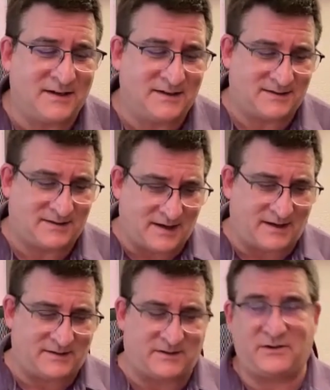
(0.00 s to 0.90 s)

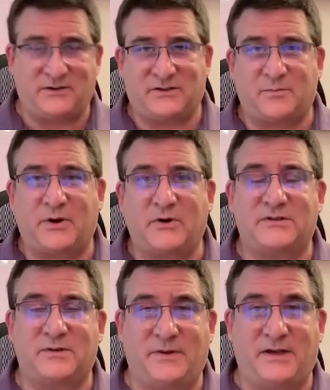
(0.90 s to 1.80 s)
says you're
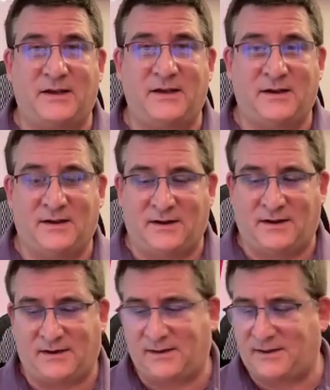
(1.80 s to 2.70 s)
supposed to be.
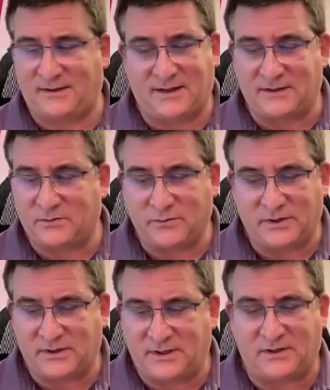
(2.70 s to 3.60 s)
And I think that's
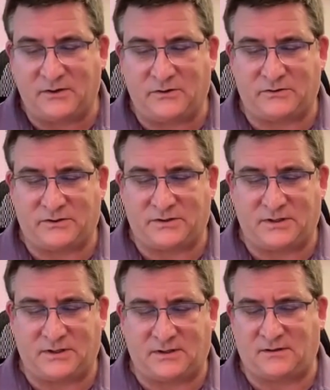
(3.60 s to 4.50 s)
really huge,
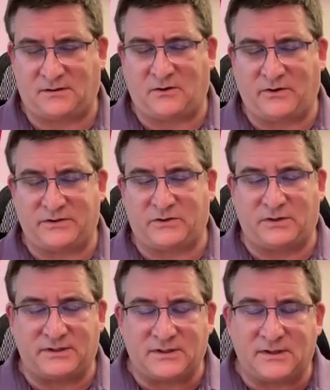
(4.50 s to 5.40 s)
that as you
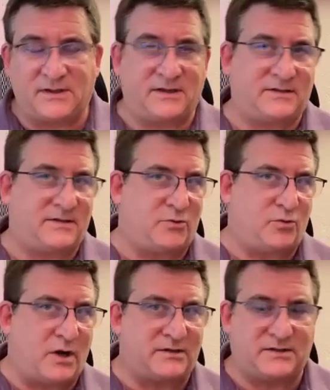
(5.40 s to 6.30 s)
listen to this, as you
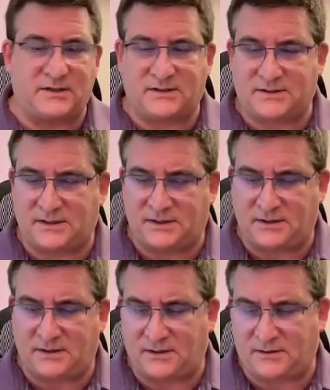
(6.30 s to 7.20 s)
watch this,
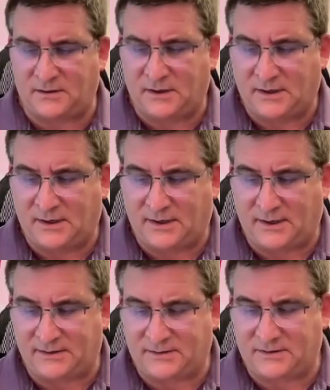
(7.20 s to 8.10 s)
that
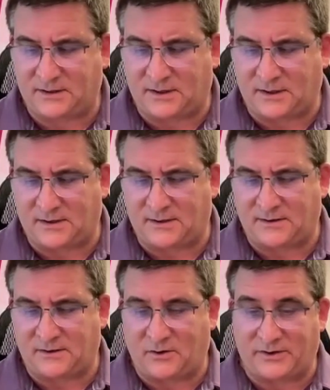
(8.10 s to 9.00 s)
as
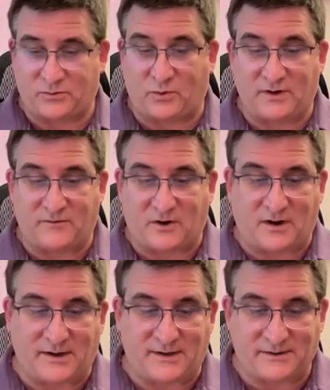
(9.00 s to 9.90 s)
as one of our
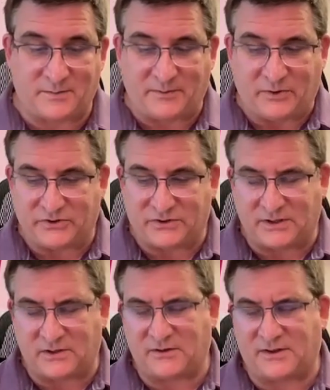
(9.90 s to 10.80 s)
audience members,
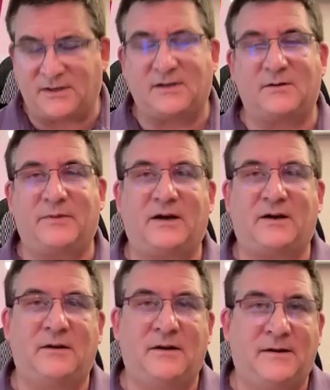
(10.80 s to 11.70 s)
that you're thinking about